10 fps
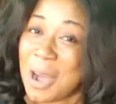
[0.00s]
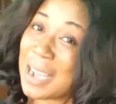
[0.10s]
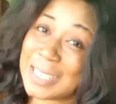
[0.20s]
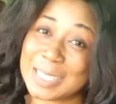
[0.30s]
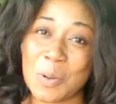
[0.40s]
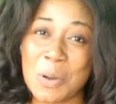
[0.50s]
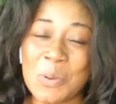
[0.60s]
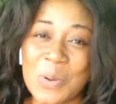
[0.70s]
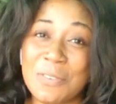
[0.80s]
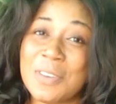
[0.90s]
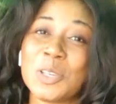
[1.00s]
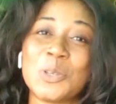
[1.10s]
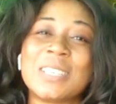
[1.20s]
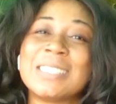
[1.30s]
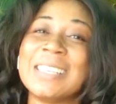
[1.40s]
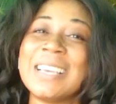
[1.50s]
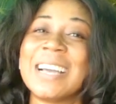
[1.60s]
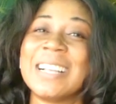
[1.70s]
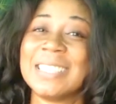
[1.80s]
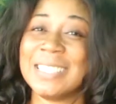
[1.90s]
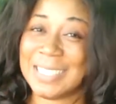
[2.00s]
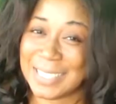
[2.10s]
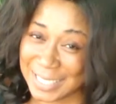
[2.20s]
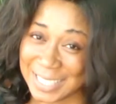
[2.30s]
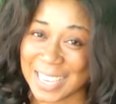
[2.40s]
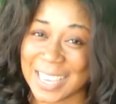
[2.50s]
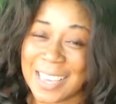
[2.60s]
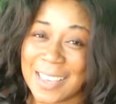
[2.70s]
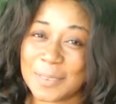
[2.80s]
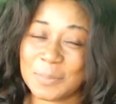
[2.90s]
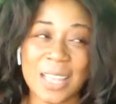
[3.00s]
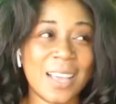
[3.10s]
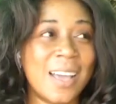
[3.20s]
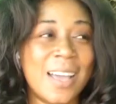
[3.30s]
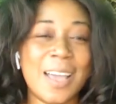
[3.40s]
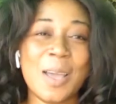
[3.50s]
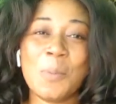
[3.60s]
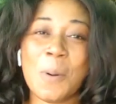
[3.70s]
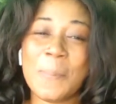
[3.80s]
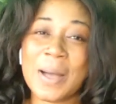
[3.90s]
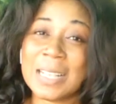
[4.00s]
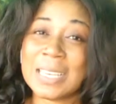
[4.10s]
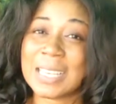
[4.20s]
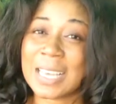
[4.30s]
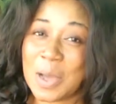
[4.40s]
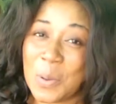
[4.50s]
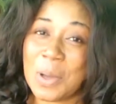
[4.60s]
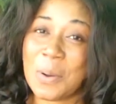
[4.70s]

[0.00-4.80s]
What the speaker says: I guess I won't if you're sure snigger, dear. It won't part as a girl, we